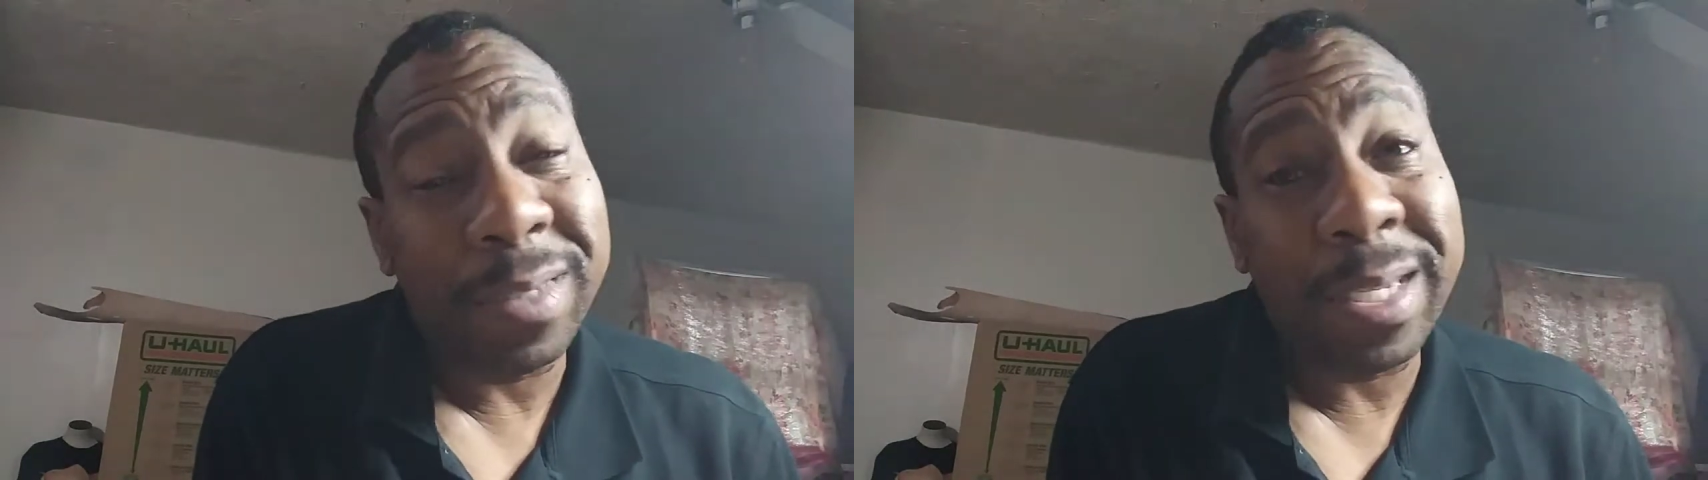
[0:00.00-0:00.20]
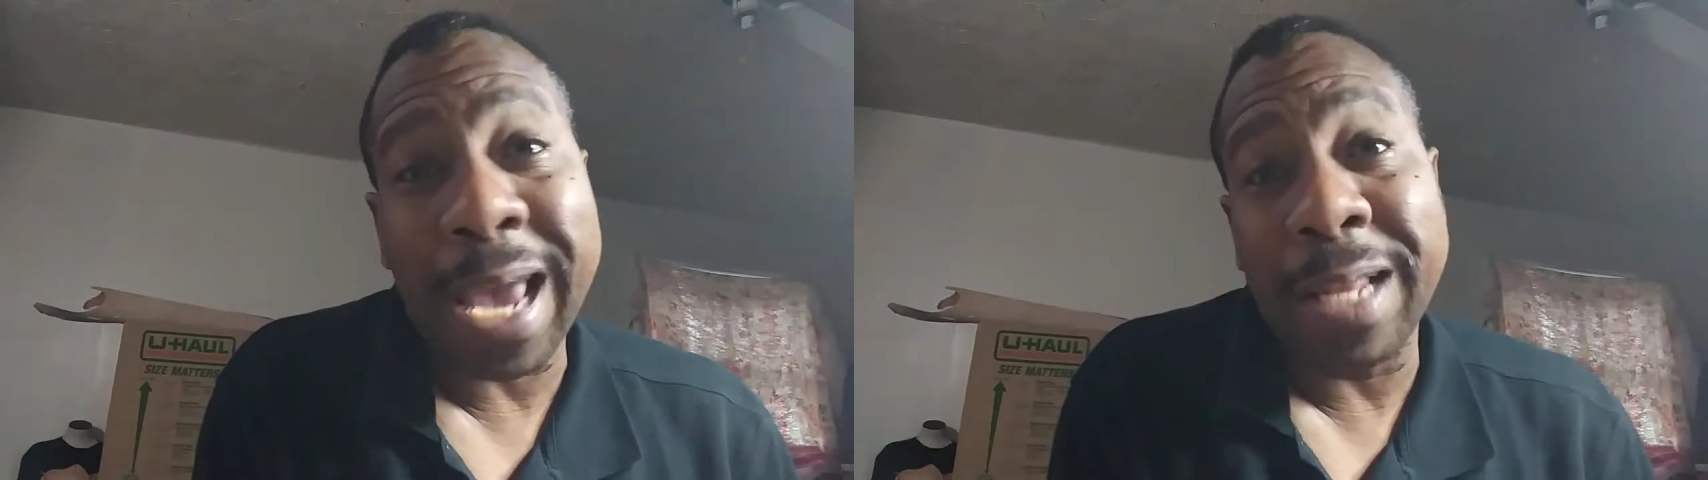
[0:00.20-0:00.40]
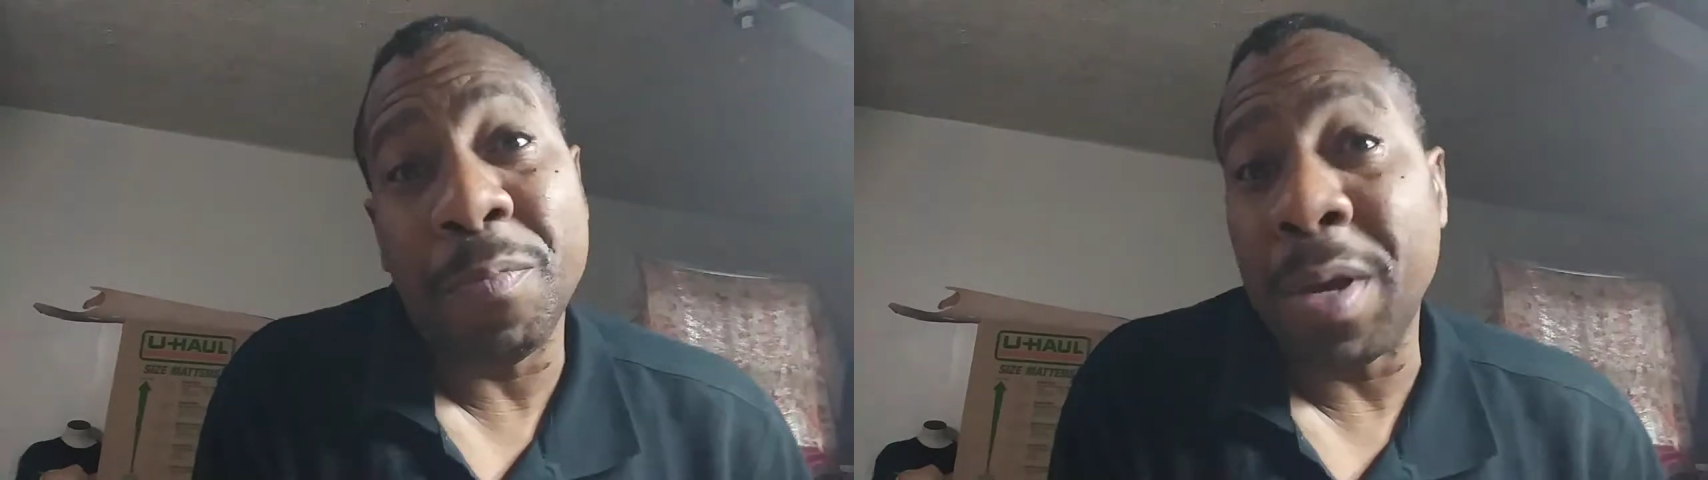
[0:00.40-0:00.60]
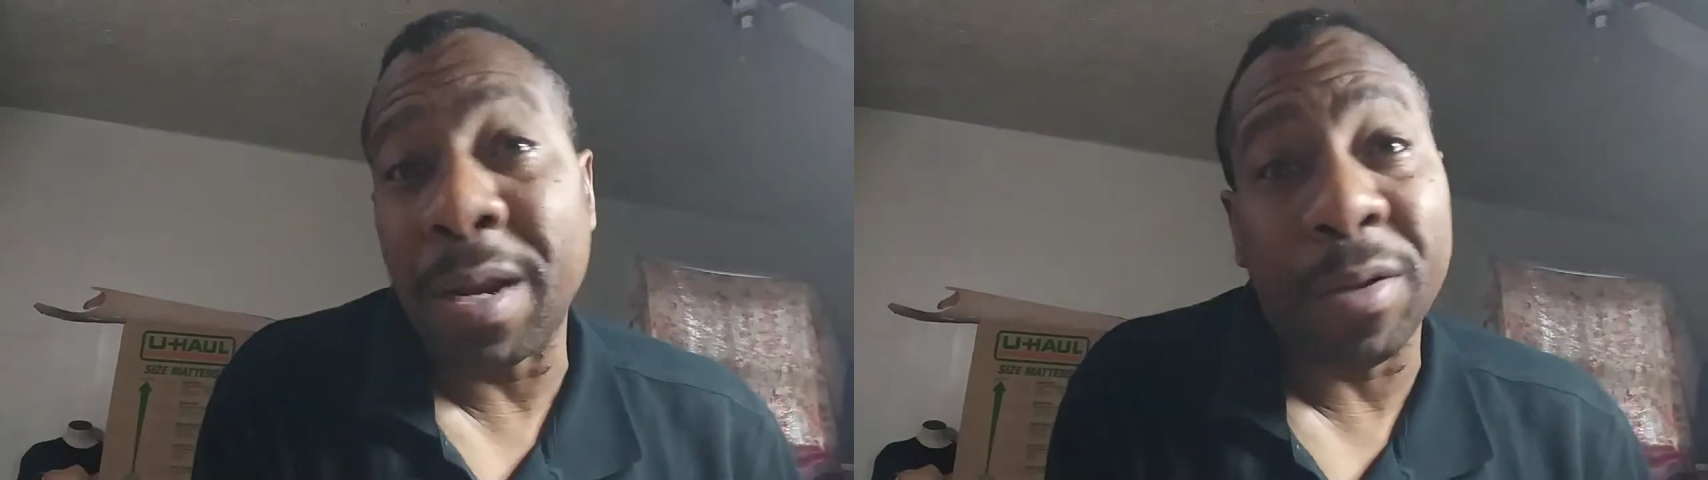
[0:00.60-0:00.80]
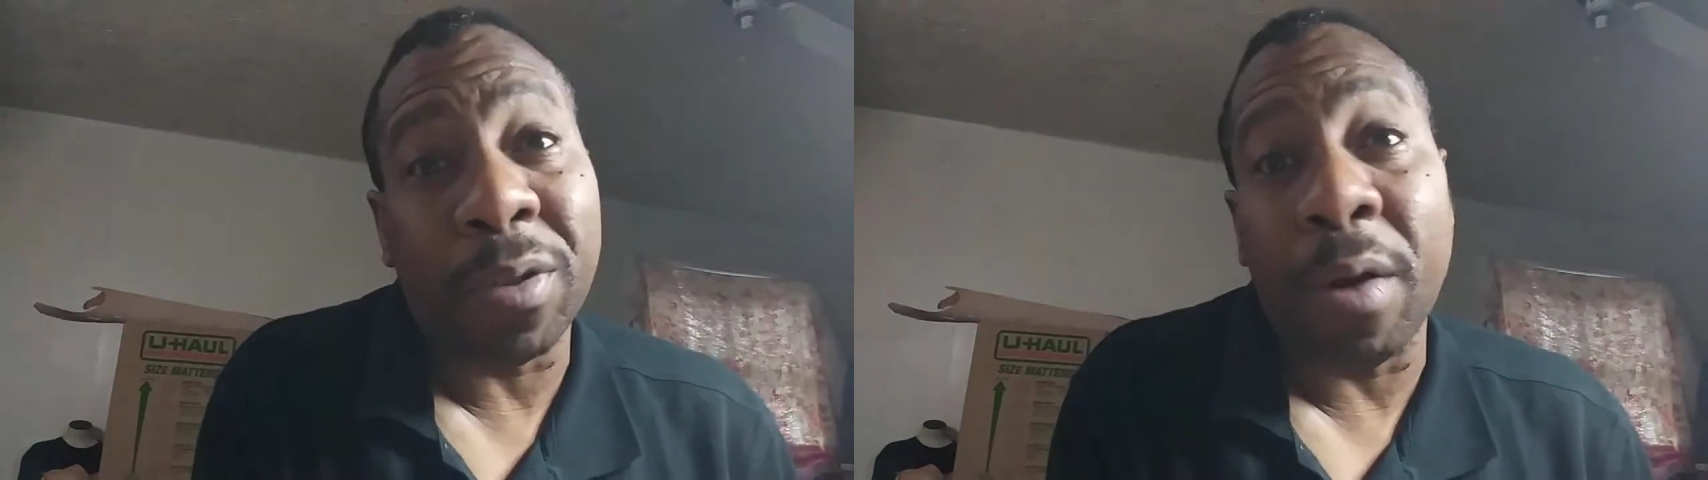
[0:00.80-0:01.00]
she got to be
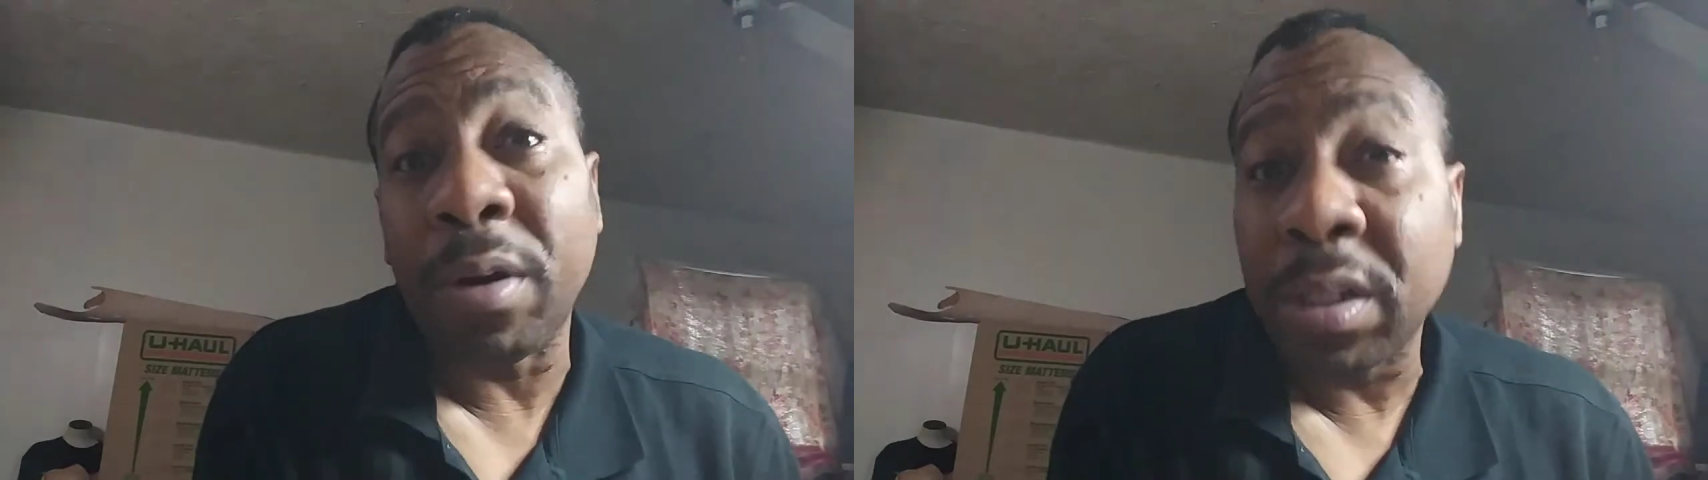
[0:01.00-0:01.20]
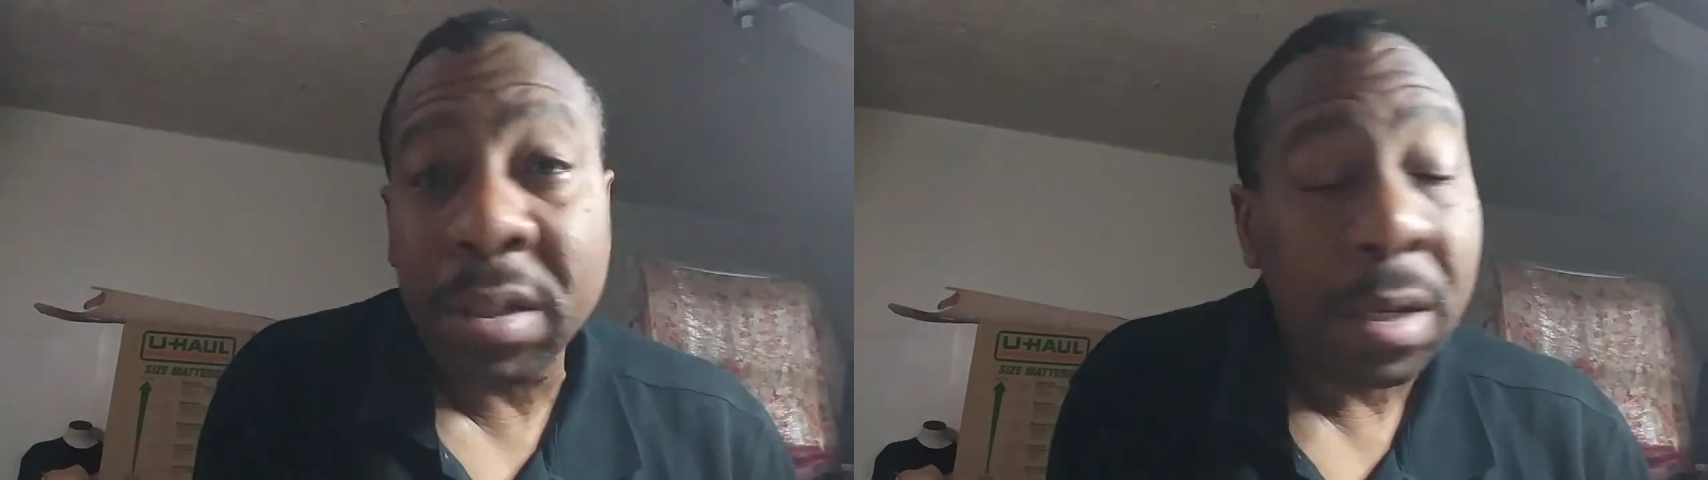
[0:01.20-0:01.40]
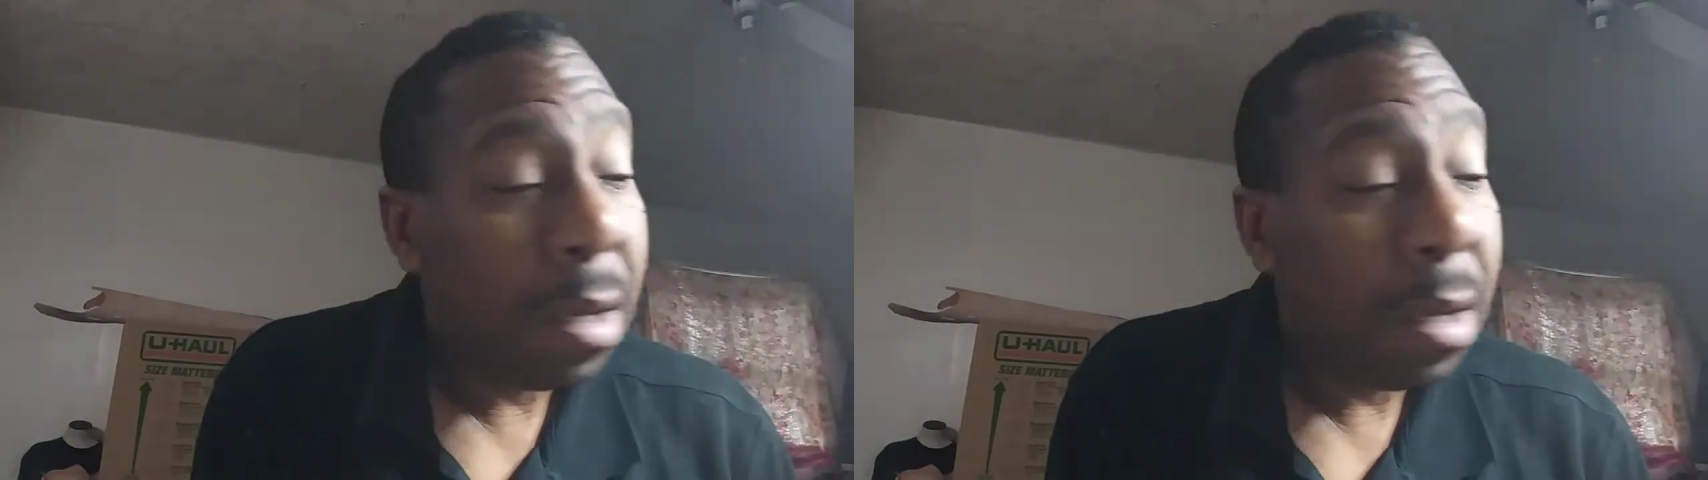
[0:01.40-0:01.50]
in her thirties.